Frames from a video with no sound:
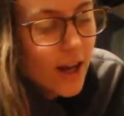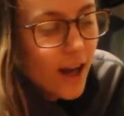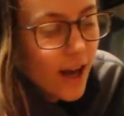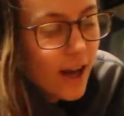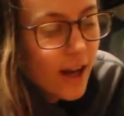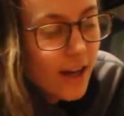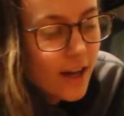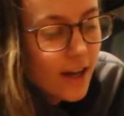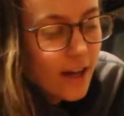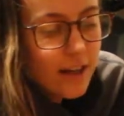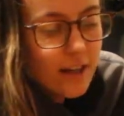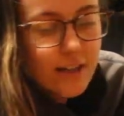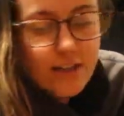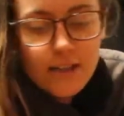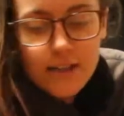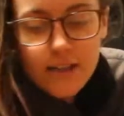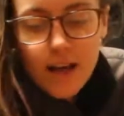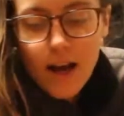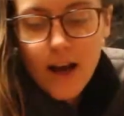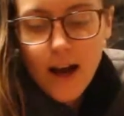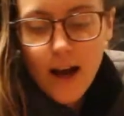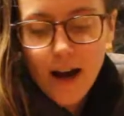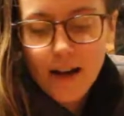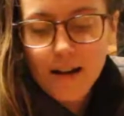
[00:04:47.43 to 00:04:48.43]
And
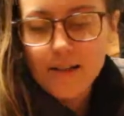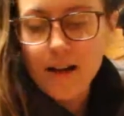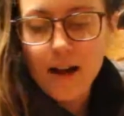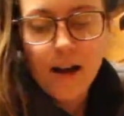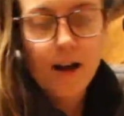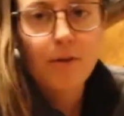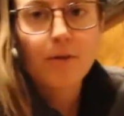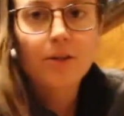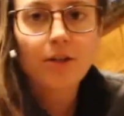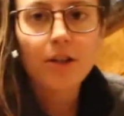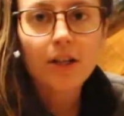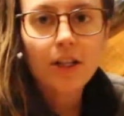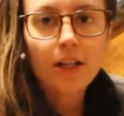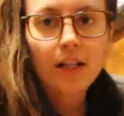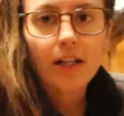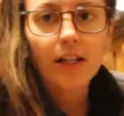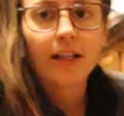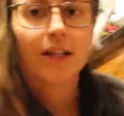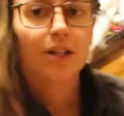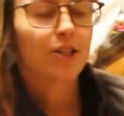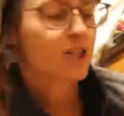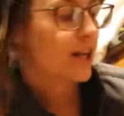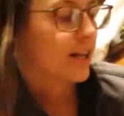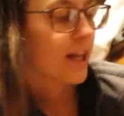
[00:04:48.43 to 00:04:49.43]
as I was cooking,
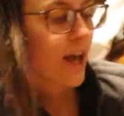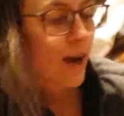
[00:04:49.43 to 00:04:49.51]
I shut